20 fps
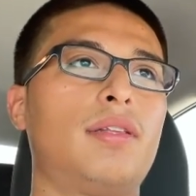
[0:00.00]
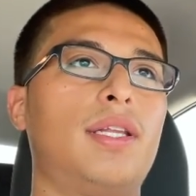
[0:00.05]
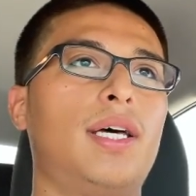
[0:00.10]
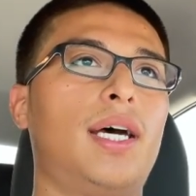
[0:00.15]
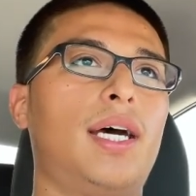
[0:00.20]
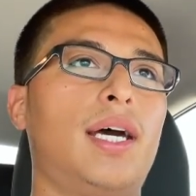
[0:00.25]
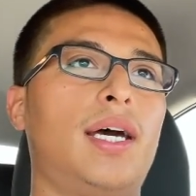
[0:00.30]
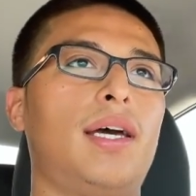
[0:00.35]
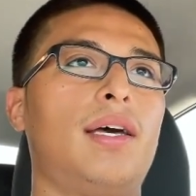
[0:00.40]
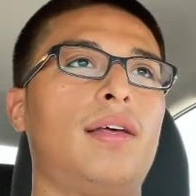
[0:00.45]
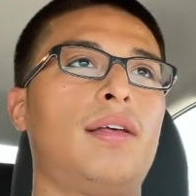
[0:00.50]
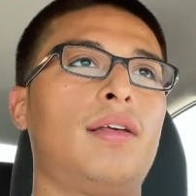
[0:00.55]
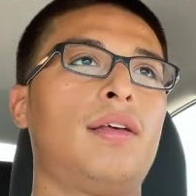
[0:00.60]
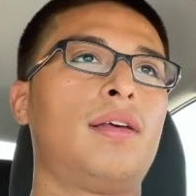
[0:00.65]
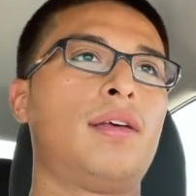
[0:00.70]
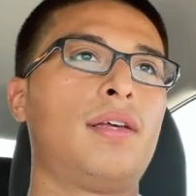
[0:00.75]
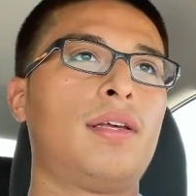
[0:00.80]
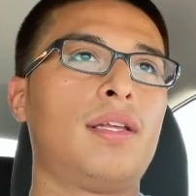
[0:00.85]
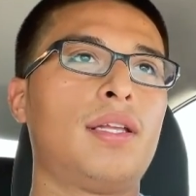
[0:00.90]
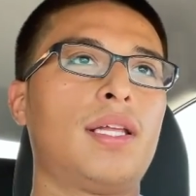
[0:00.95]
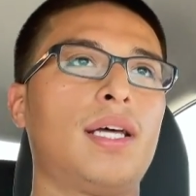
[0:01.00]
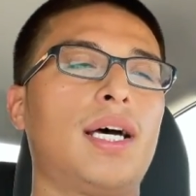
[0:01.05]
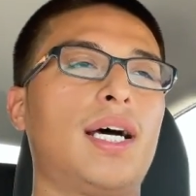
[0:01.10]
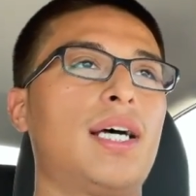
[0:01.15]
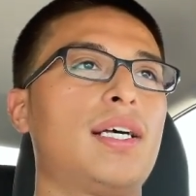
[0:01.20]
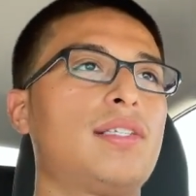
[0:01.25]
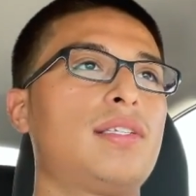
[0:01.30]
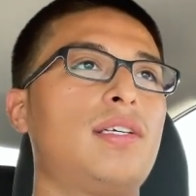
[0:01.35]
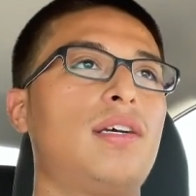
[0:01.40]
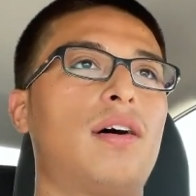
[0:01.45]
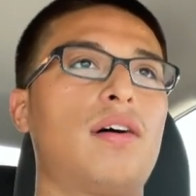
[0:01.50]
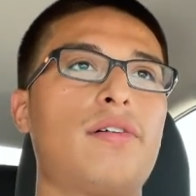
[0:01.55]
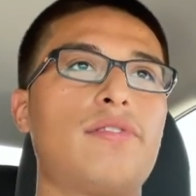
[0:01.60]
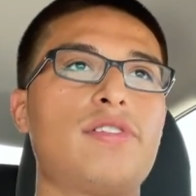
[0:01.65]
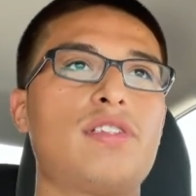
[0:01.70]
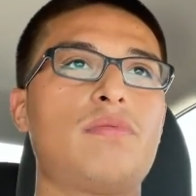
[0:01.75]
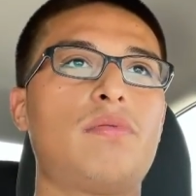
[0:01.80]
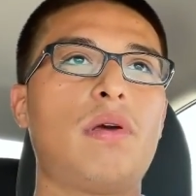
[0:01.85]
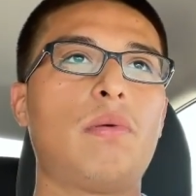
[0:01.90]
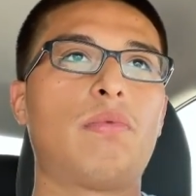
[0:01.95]
that I see all
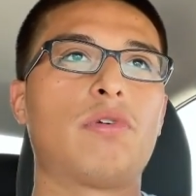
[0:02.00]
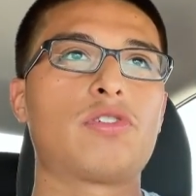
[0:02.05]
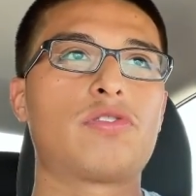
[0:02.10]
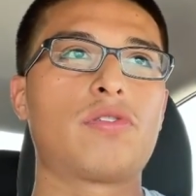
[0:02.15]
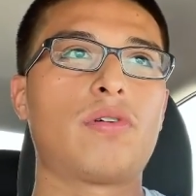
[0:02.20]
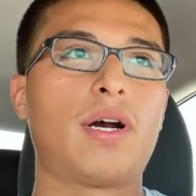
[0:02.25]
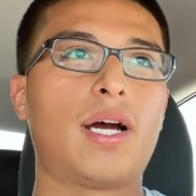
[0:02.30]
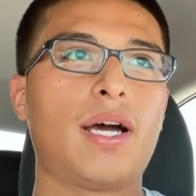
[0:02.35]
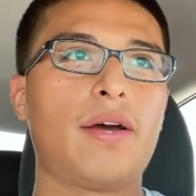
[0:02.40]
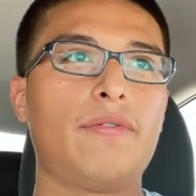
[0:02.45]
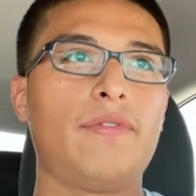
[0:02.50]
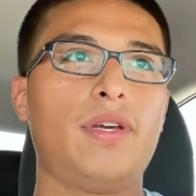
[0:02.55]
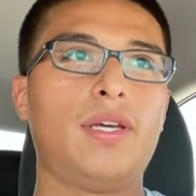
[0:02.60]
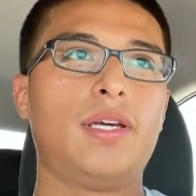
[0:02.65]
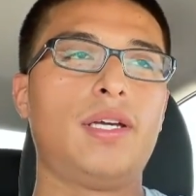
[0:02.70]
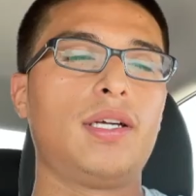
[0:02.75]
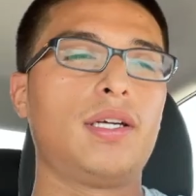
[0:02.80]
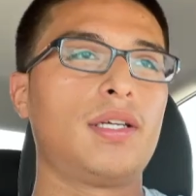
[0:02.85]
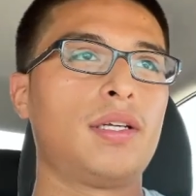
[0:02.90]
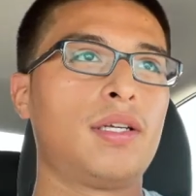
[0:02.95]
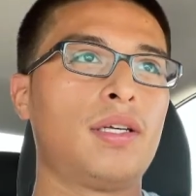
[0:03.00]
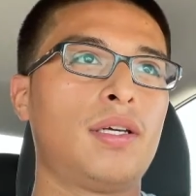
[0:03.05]
these people driving.